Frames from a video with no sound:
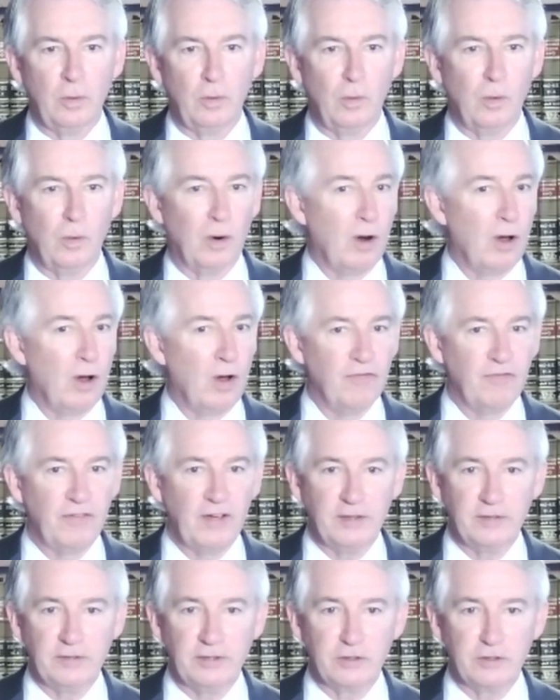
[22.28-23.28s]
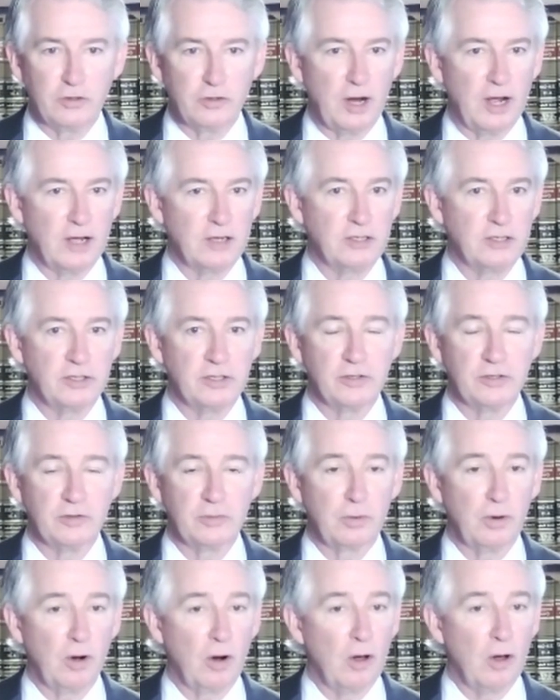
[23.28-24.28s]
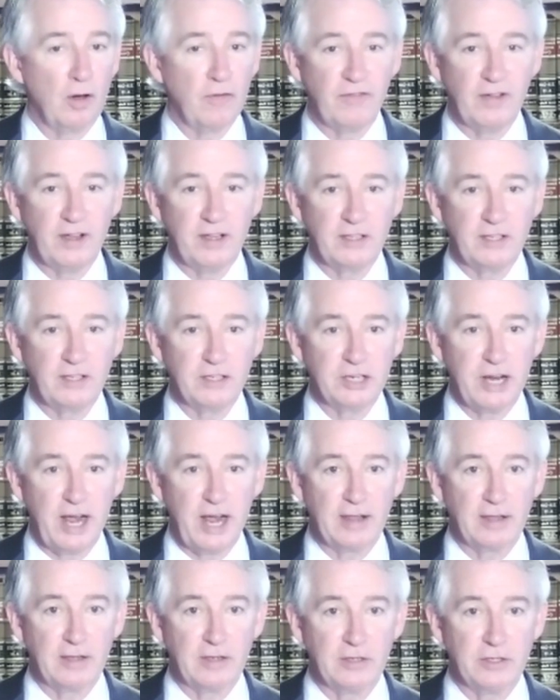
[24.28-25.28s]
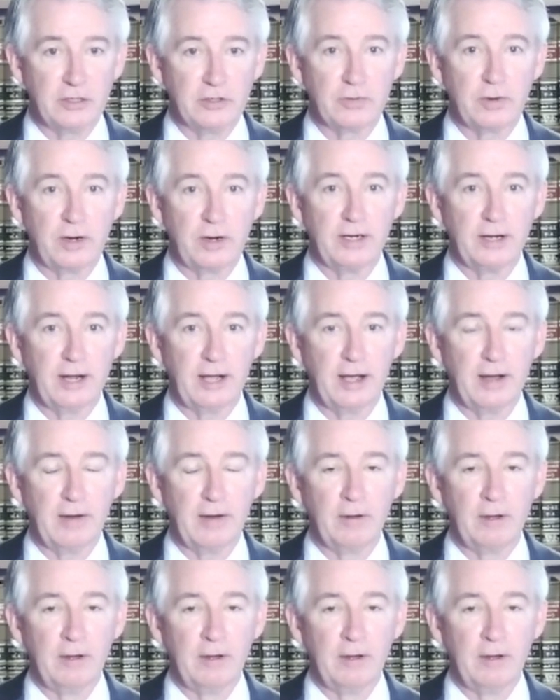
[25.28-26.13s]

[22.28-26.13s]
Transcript: We're all facing stresses, we're all facing challenges right now.